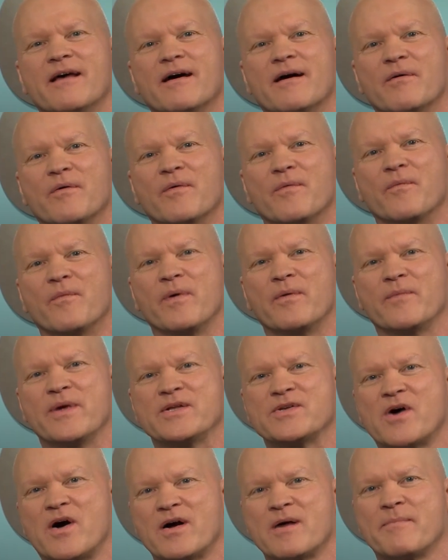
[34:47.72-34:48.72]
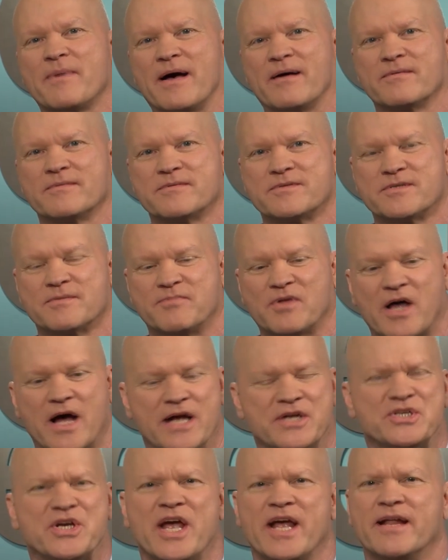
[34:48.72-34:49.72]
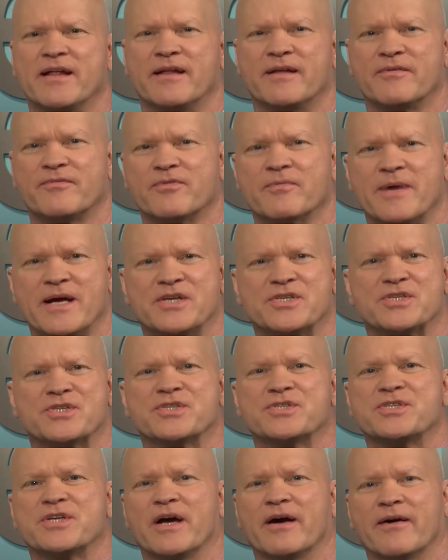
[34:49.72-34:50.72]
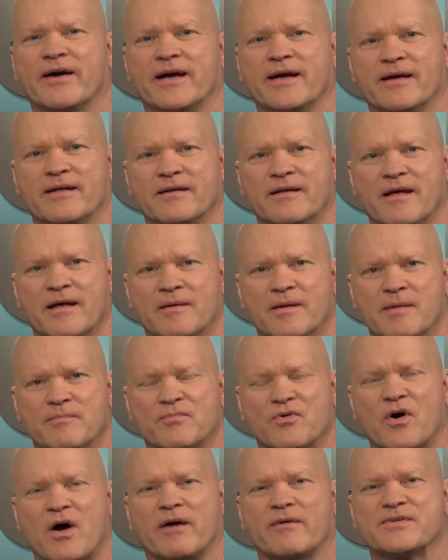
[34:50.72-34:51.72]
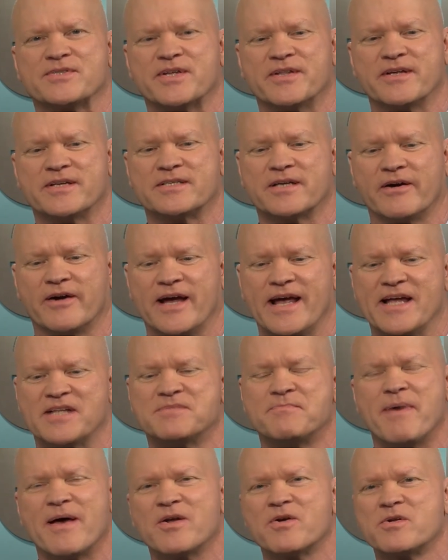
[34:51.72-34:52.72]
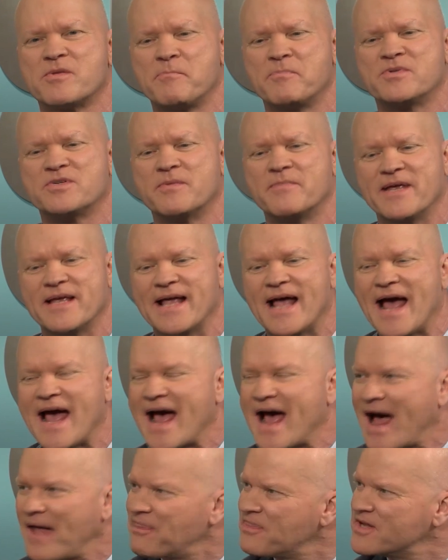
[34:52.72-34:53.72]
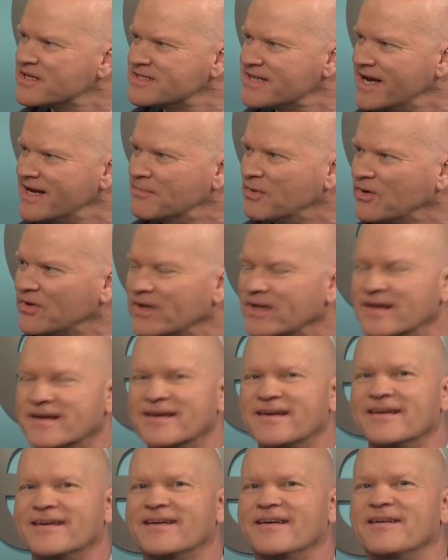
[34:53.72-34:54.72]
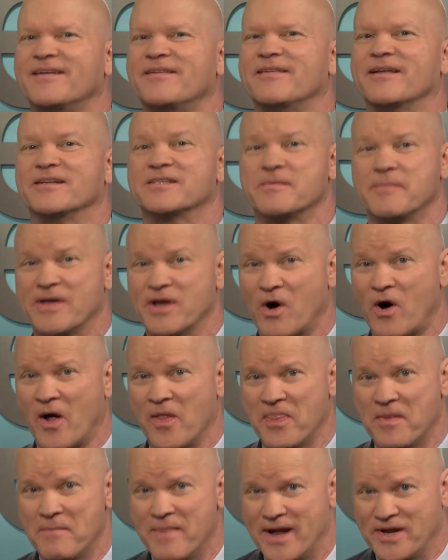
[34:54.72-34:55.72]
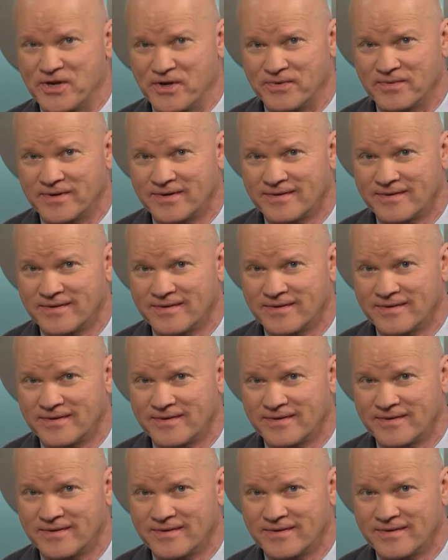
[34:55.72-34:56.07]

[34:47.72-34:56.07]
when we talk about supply chain and information sharing and progress in this area, it's better to be at the table than to be on the menu.